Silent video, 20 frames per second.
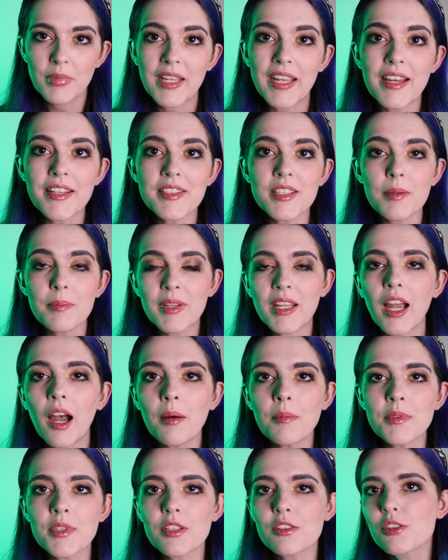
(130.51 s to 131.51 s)
Because it
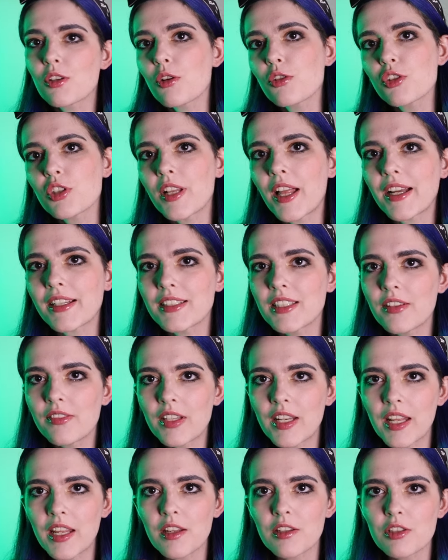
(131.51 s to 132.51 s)
becomes a social
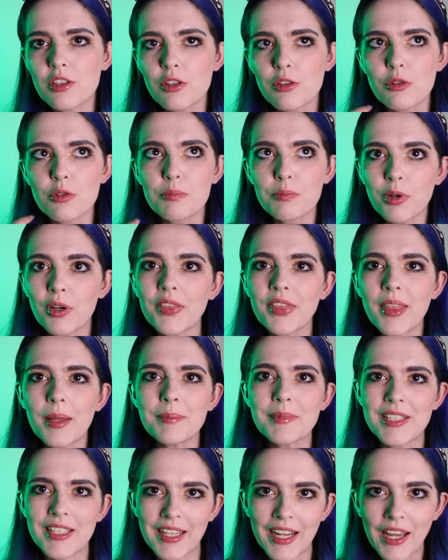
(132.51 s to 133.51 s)
activity to put
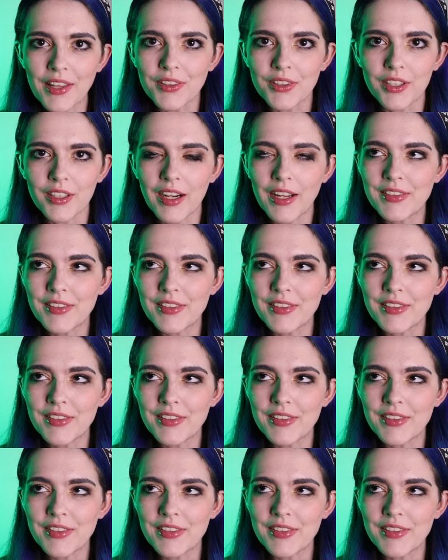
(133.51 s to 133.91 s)
them together,